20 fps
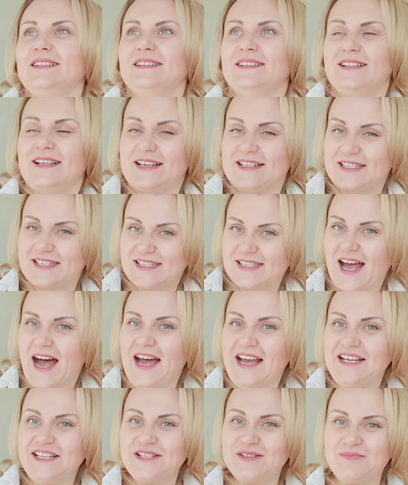a
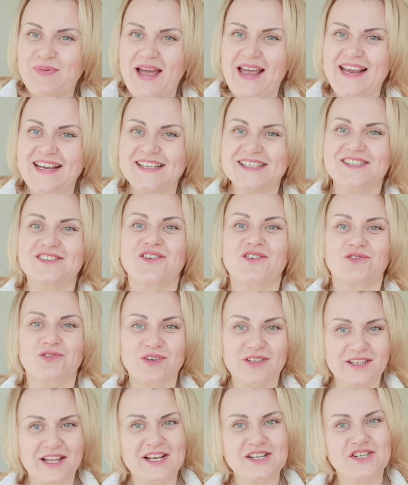science-based
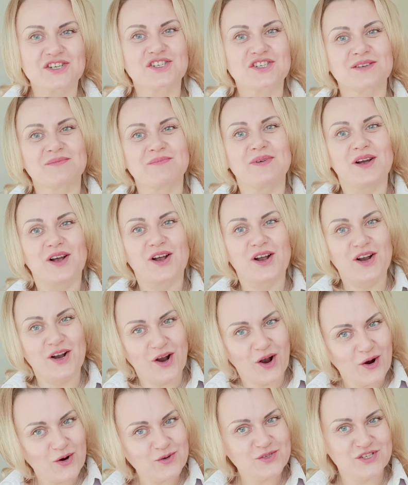relationship
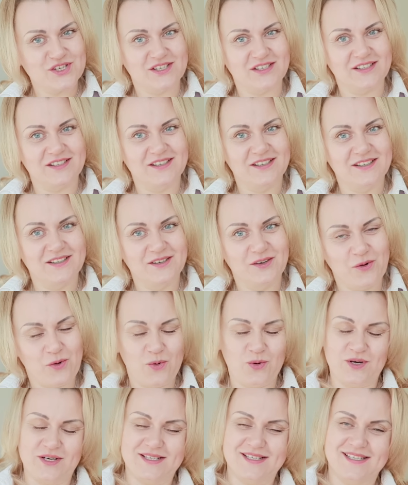coaching
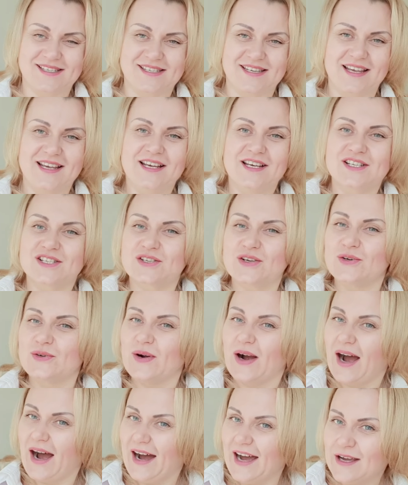course.
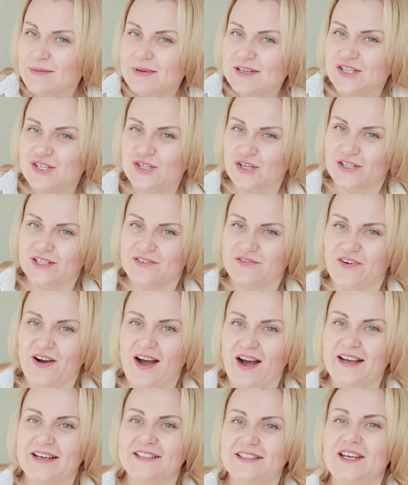So I'm a
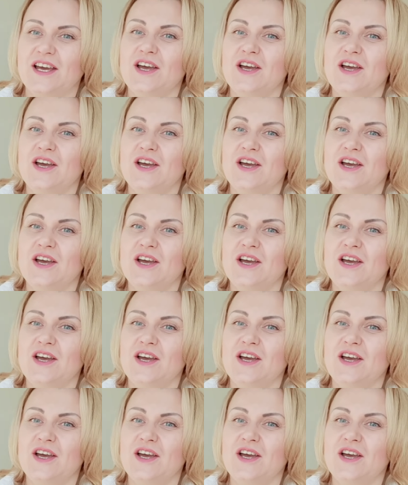certified